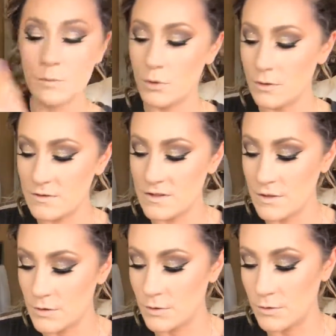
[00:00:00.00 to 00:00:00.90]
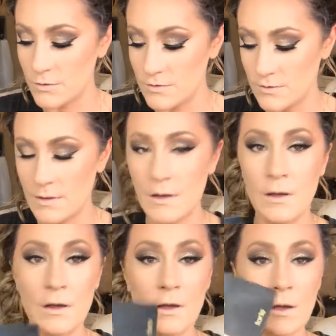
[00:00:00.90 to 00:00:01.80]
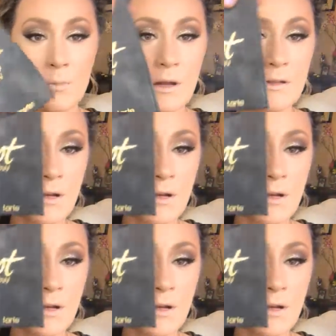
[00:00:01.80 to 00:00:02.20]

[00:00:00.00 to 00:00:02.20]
I'm going to use my